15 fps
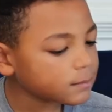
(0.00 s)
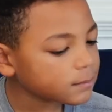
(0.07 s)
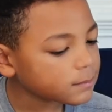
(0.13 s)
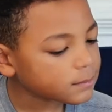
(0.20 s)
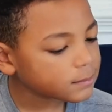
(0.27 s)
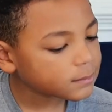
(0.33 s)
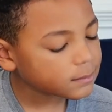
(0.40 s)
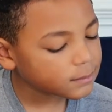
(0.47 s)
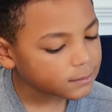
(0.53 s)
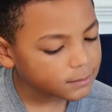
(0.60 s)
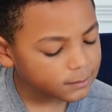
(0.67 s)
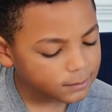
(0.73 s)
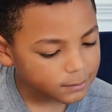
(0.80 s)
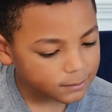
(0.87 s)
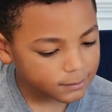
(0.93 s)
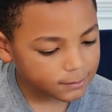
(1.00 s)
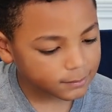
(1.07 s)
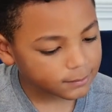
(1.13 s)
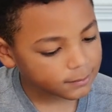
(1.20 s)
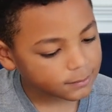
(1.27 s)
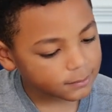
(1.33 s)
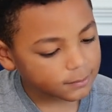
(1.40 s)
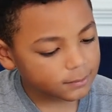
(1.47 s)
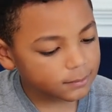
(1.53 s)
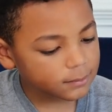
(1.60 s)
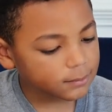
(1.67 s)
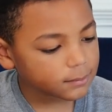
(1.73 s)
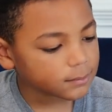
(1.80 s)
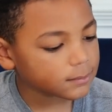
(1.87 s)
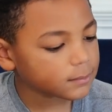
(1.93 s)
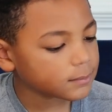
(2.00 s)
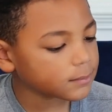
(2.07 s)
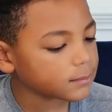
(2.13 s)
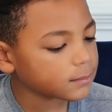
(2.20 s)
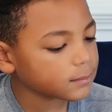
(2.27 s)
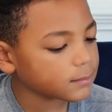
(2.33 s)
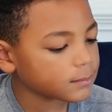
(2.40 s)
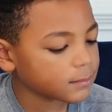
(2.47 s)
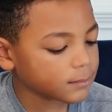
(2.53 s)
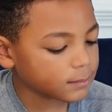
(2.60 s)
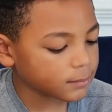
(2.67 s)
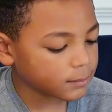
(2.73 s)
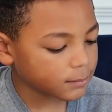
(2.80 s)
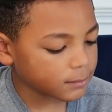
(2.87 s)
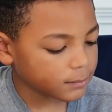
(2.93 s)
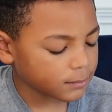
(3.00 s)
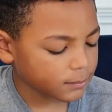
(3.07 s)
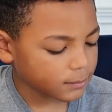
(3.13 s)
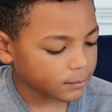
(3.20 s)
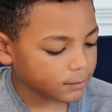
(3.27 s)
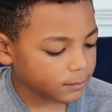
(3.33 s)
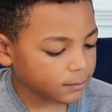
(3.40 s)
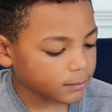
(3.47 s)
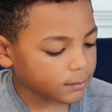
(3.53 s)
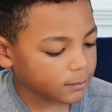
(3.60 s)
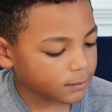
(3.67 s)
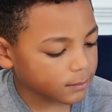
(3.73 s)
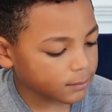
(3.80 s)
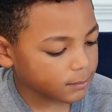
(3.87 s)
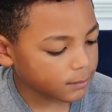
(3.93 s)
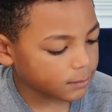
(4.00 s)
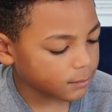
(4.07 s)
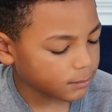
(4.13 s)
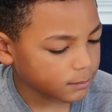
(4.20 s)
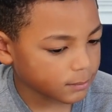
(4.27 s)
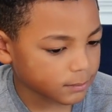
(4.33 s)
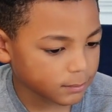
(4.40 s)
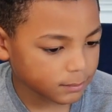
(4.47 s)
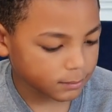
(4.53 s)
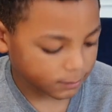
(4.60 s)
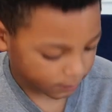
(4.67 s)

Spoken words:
[no speech]